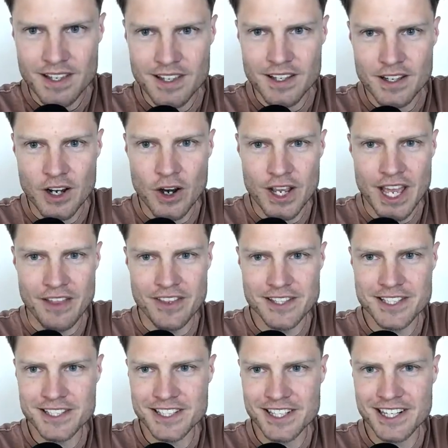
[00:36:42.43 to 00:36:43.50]
oh yeah, this
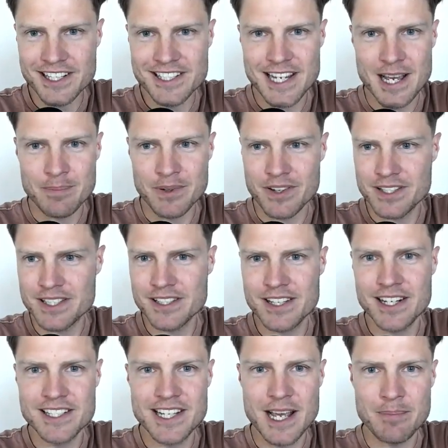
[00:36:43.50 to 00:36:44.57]
is a good example. This is a good
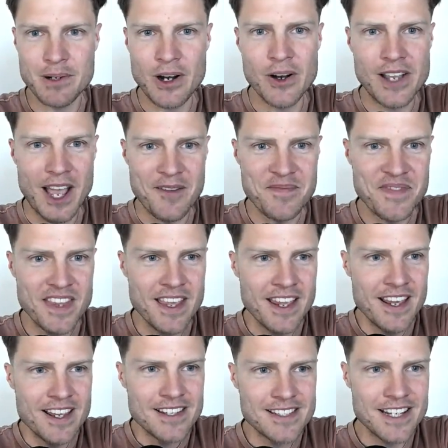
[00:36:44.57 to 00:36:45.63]
example. Okay,
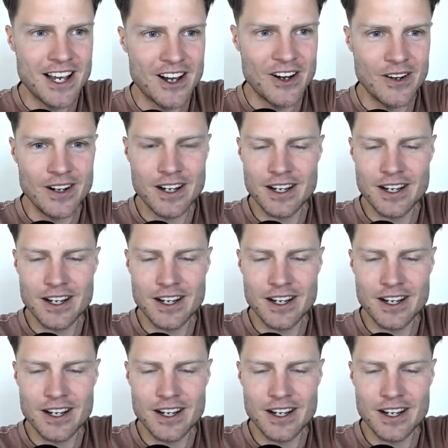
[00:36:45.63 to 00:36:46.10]
so